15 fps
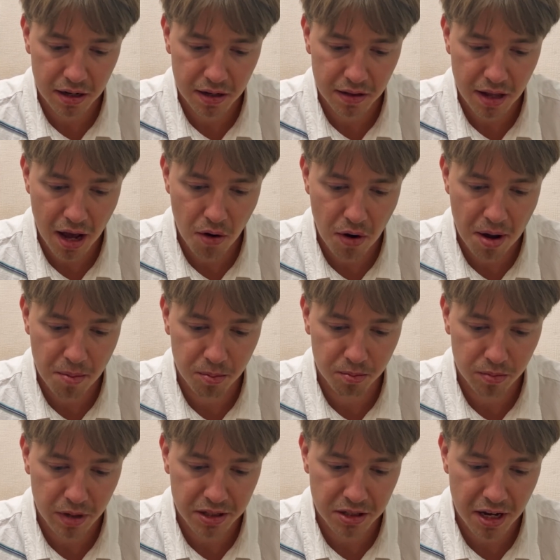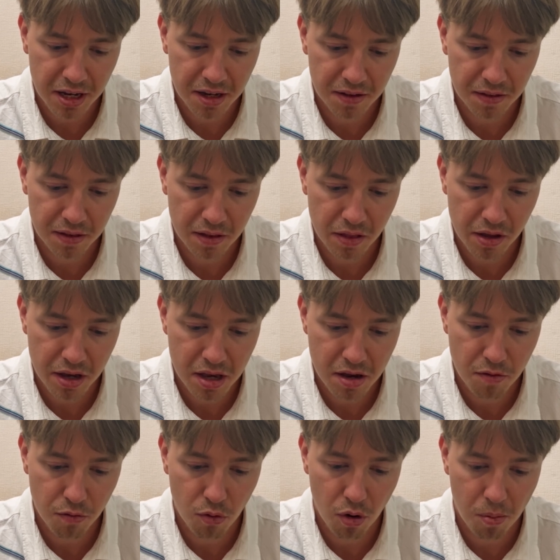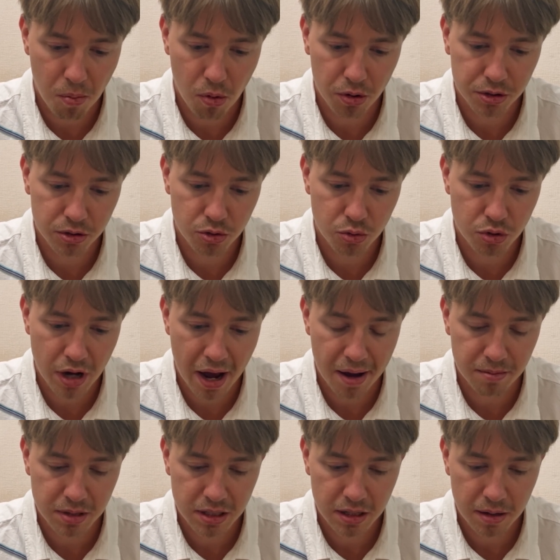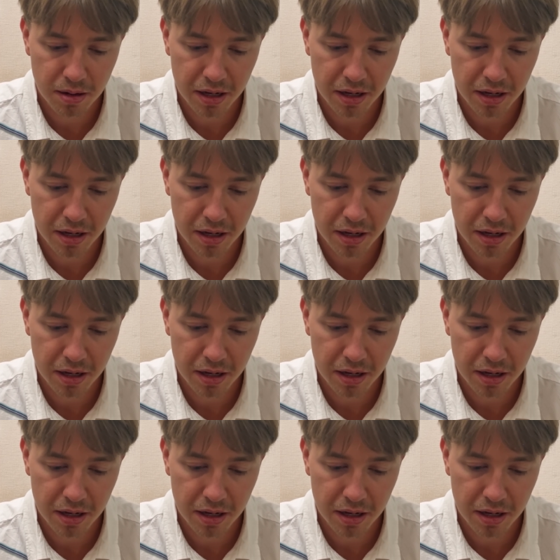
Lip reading: now I'm attacking the e4 pawn 2 times,